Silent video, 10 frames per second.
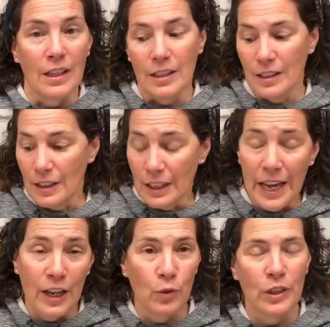
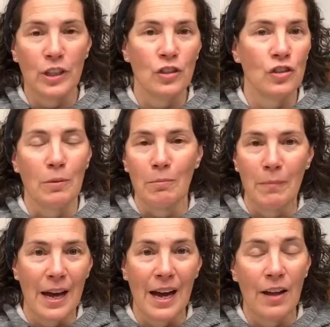Language,
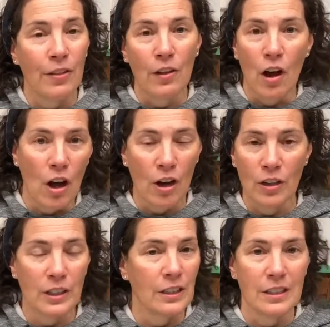math,
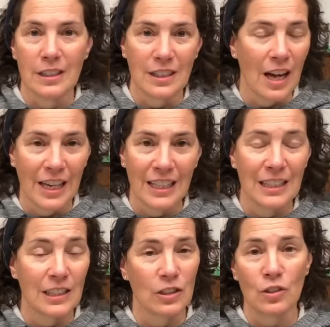art,
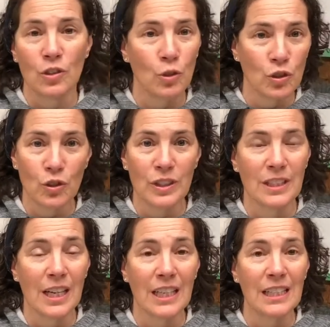science, social
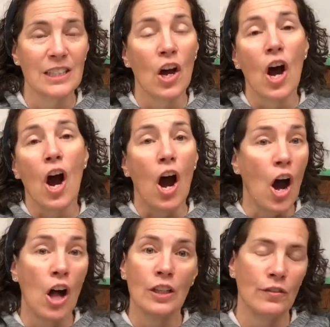studies,
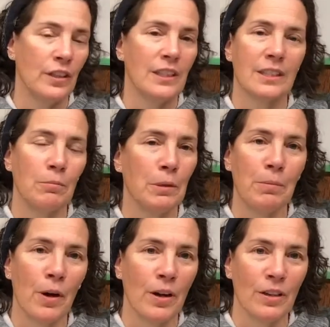all of these can be
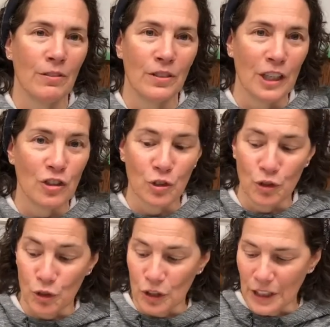part of nature
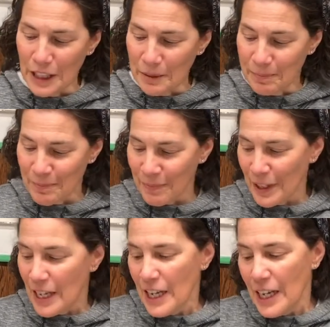journaling.
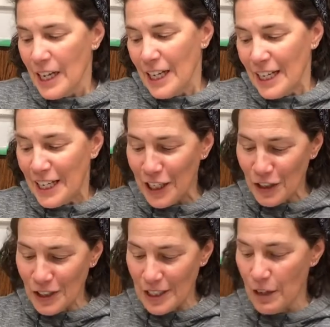
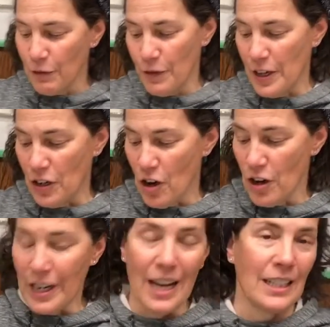Here's a fun art
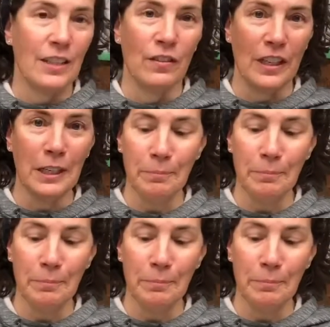activity.